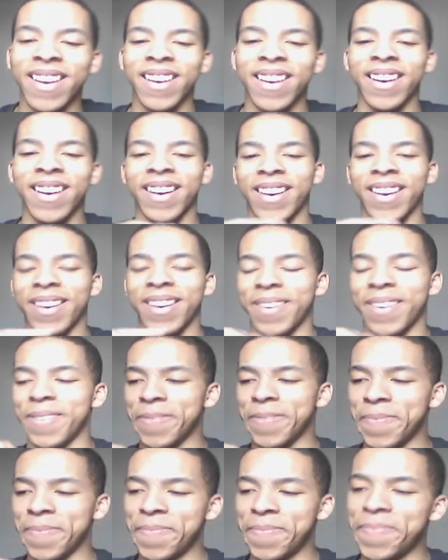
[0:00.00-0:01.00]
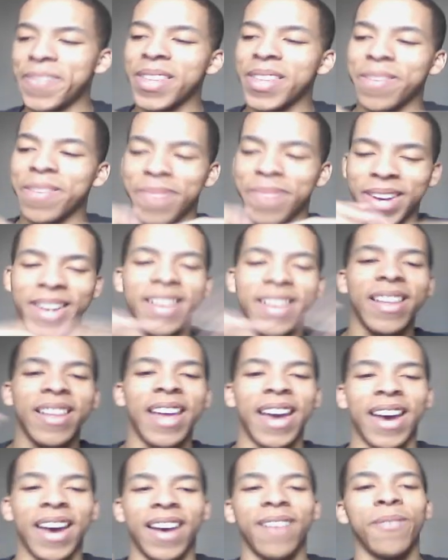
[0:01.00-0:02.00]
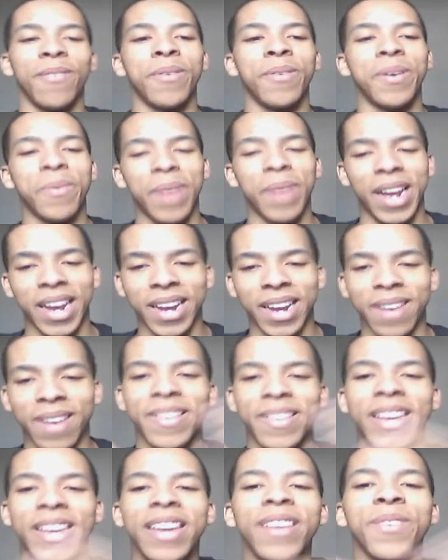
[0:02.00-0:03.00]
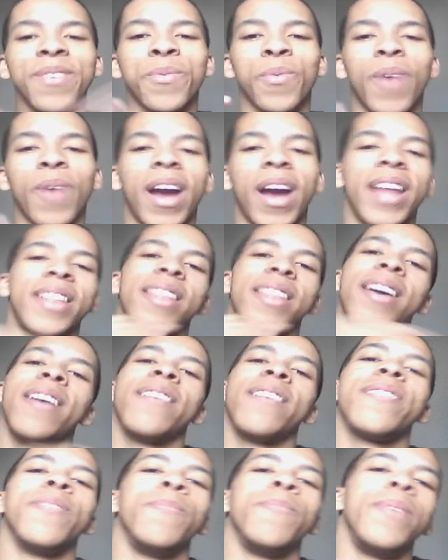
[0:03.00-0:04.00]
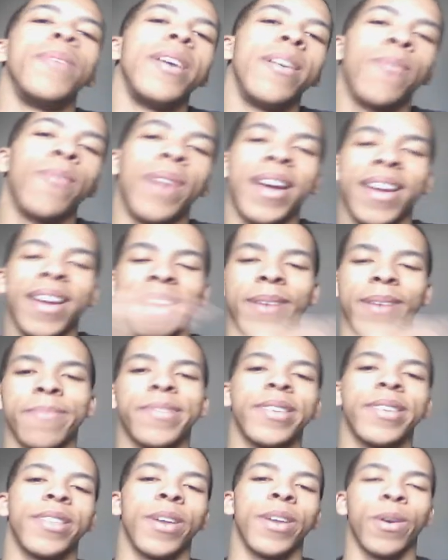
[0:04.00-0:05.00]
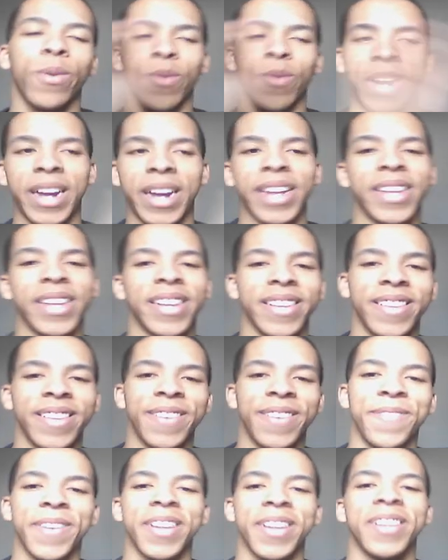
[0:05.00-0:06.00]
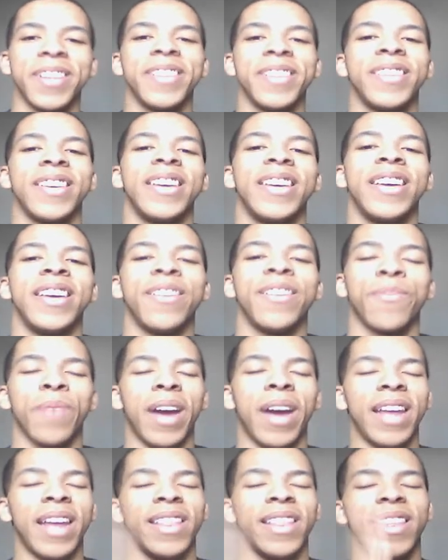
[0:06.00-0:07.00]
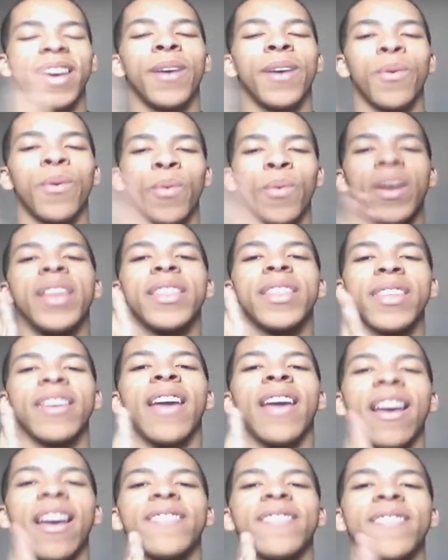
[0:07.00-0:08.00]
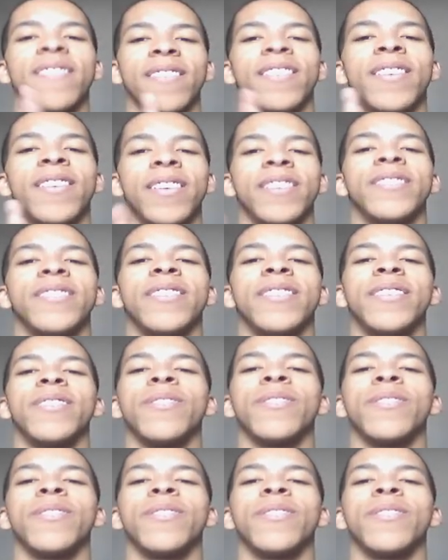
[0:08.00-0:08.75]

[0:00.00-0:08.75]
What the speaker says: um, but yeah, when it comes, he's right there to me when it comes to the great Disney villains. He's right there with Gaston,